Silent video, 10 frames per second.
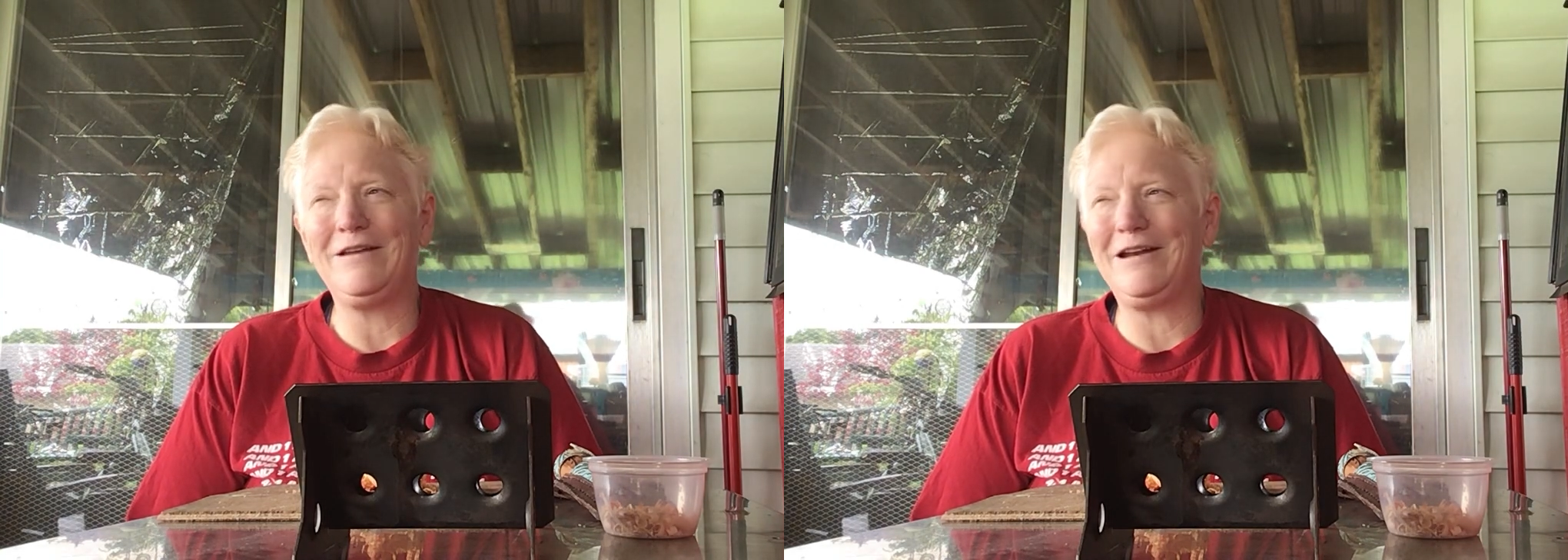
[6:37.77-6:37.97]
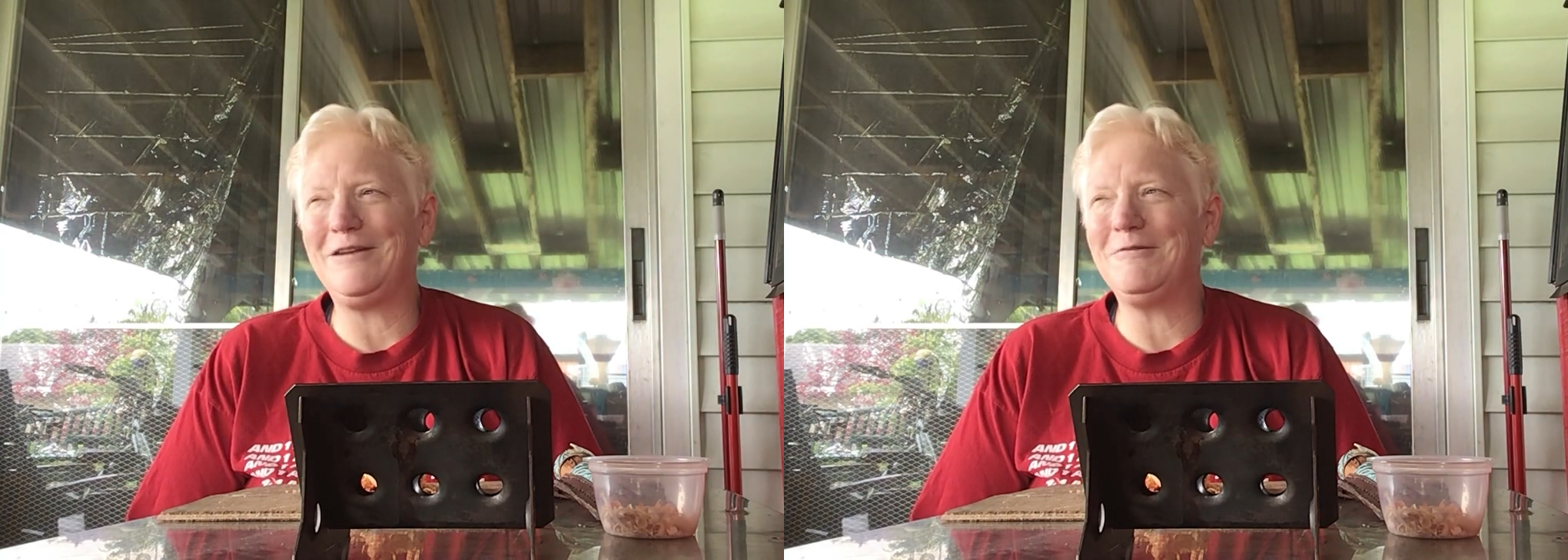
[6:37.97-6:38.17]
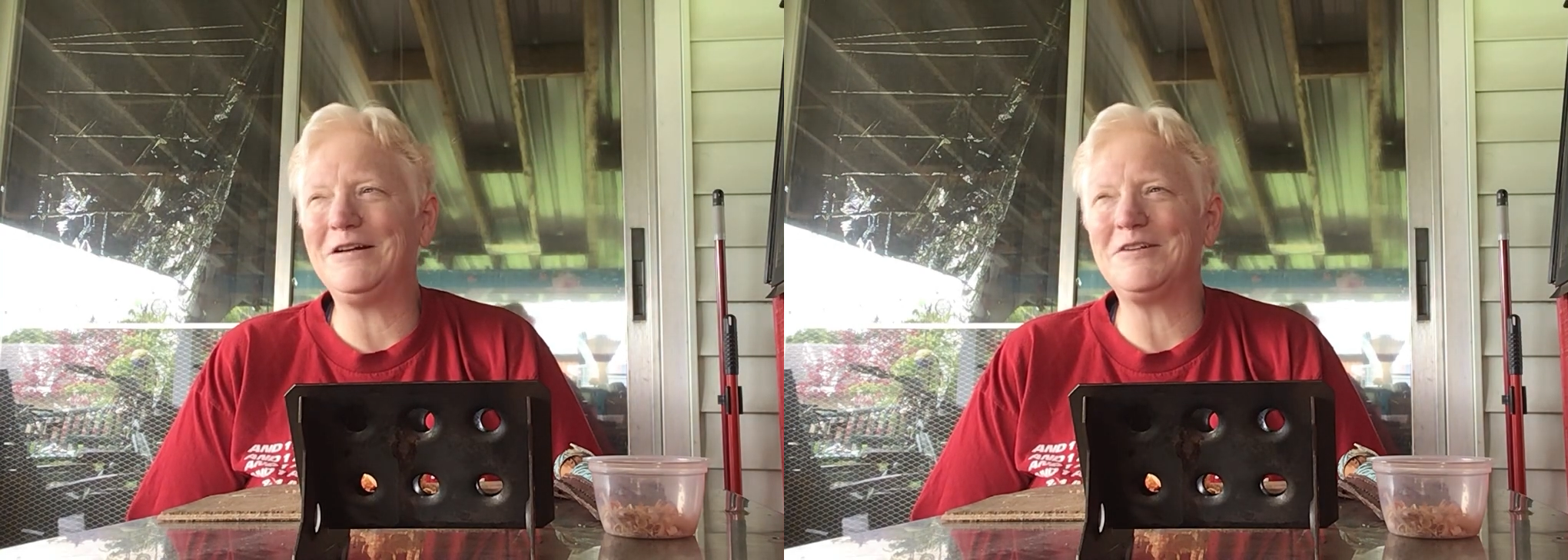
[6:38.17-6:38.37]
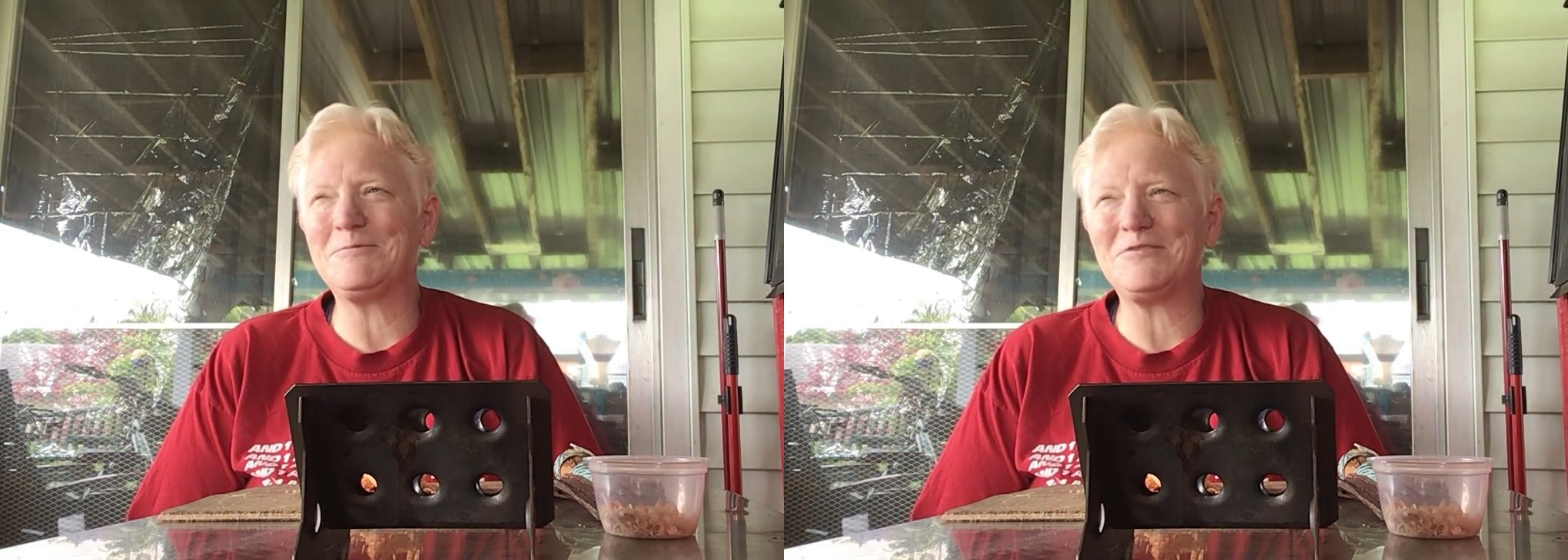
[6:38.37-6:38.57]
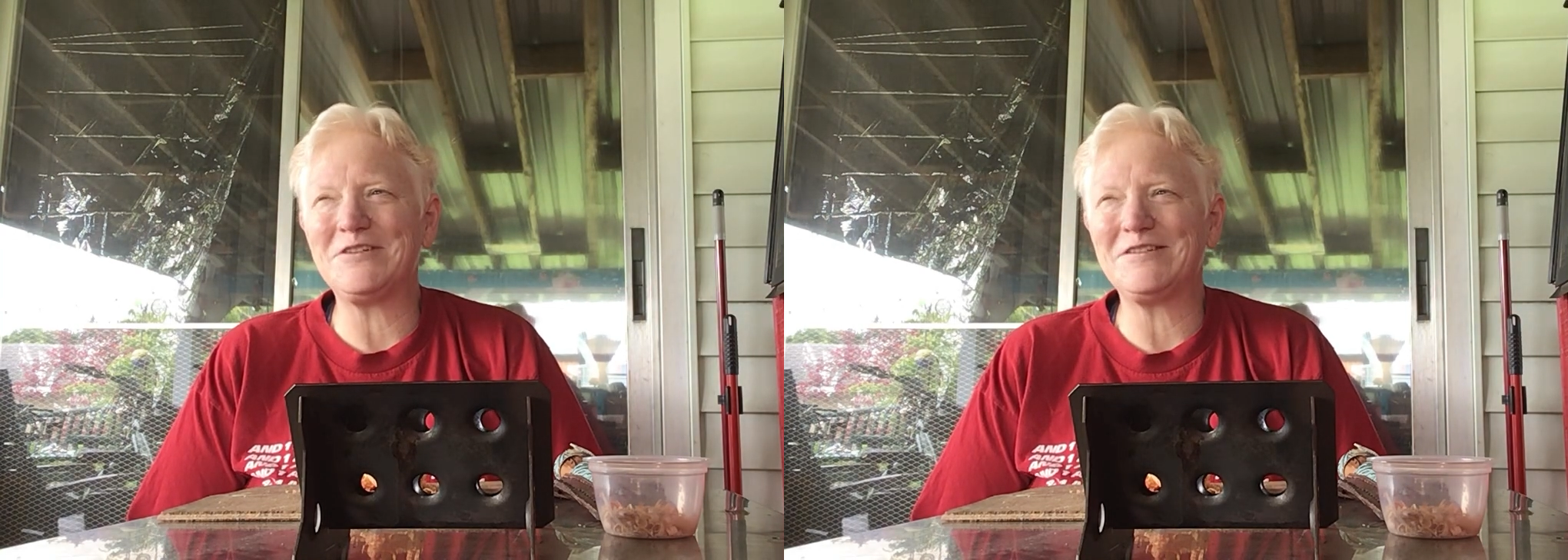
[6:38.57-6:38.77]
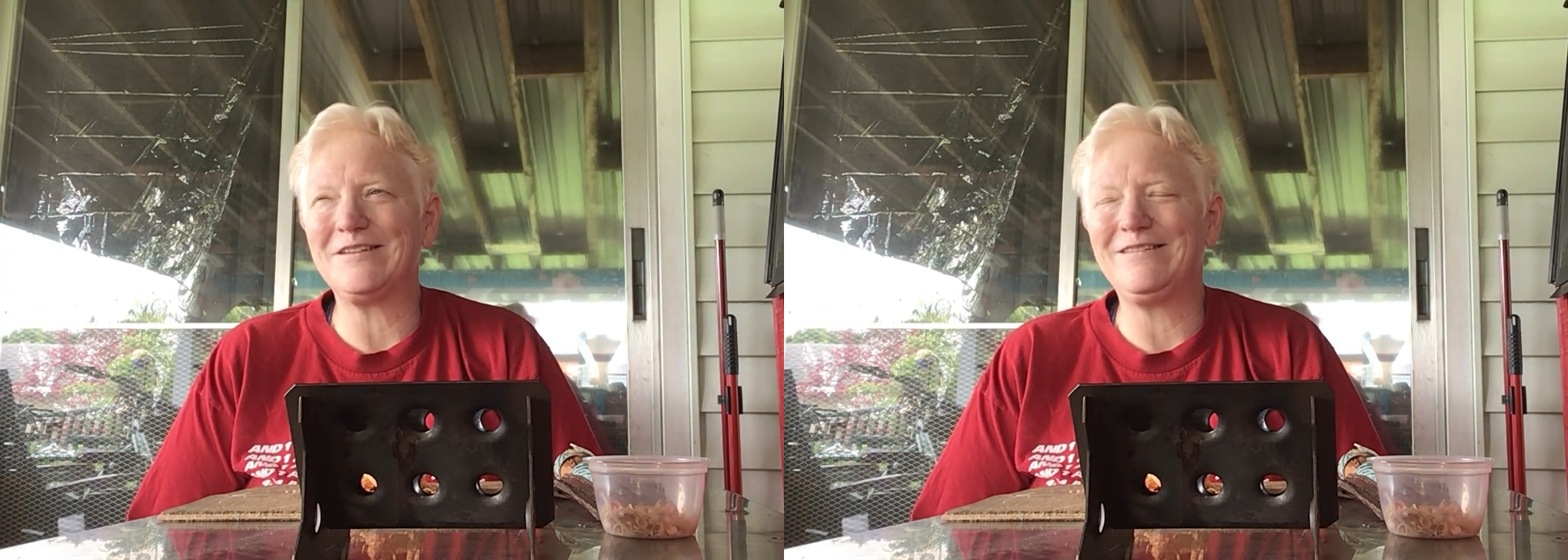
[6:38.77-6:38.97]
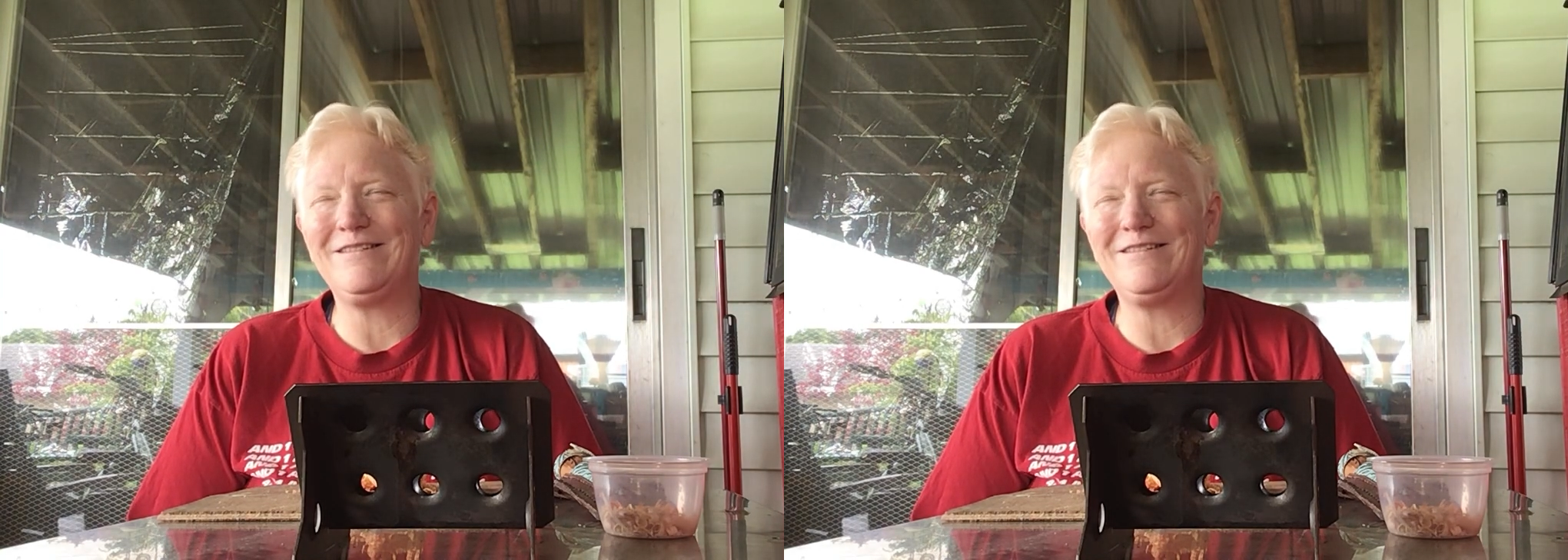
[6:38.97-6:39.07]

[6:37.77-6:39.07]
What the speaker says: lady was, but she said